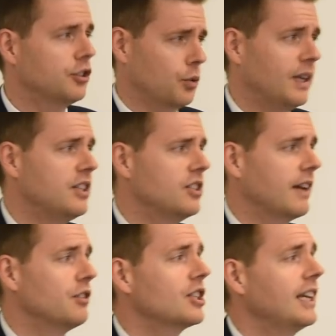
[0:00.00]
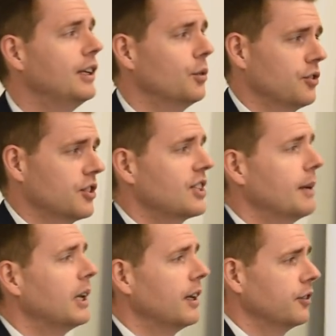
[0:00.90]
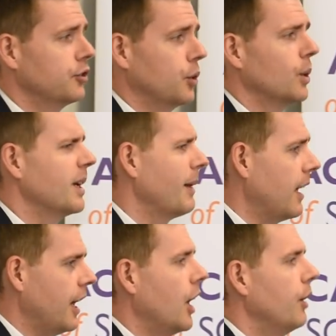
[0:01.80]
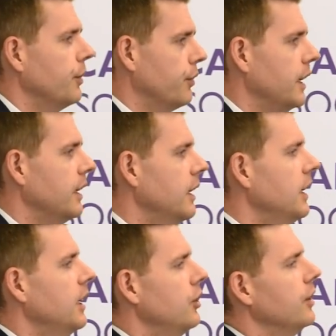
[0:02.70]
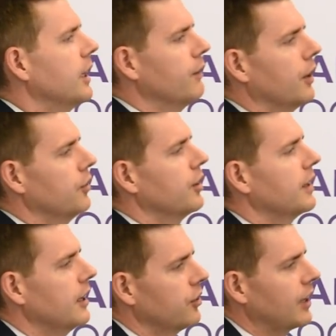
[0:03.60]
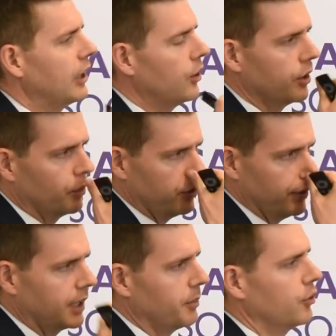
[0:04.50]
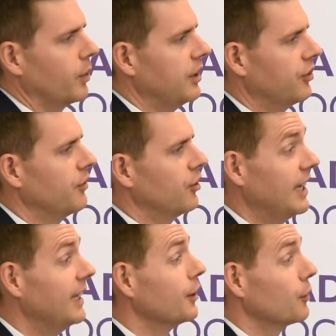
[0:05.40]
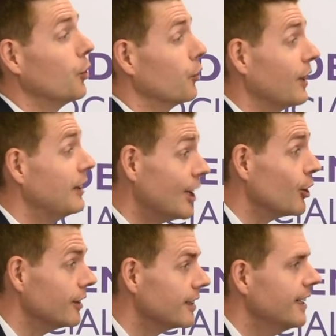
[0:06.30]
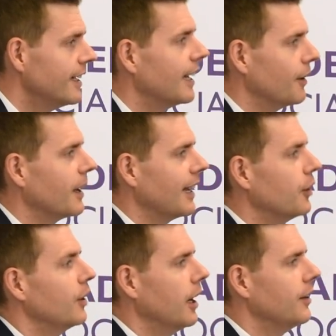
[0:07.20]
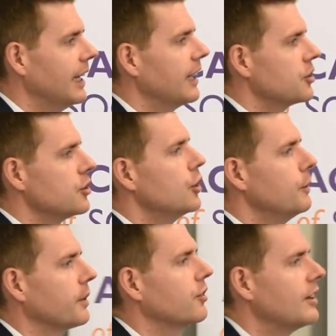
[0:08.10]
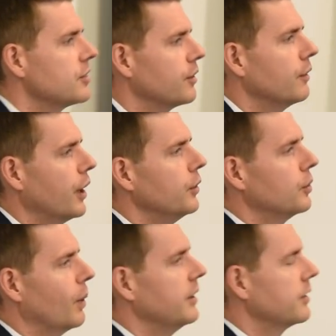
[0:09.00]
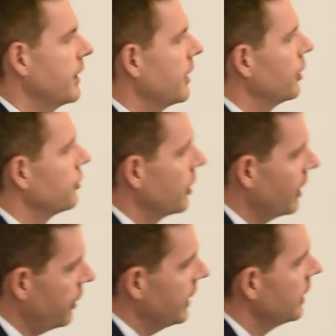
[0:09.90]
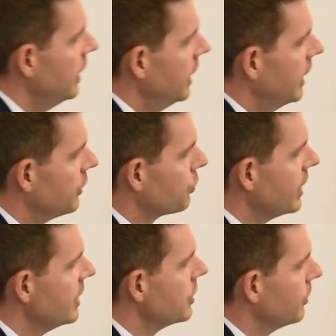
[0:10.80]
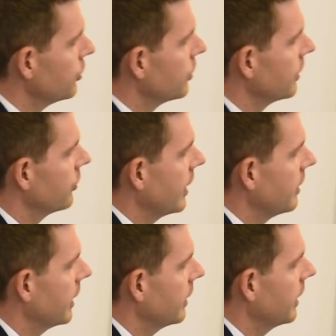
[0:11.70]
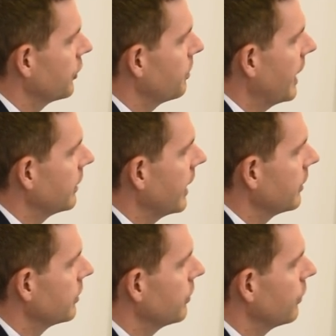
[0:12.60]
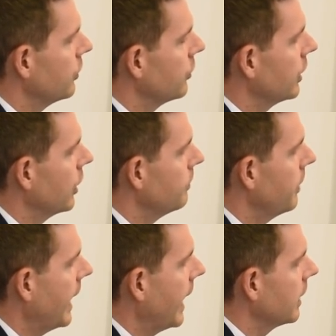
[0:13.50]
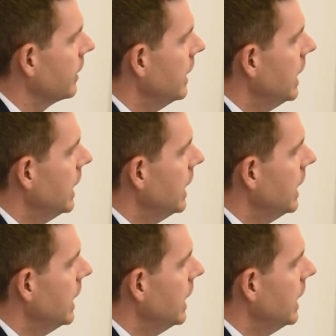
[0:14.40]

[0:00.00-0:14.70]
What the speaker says: to 2017, it was a similar story. About half of the UKIP vote said they'd stay loyal with UKIP in 2017, and of course they didn't. Only less than 2% of the vote went to Farage. So I think it's reasonable to expect that vote to go back.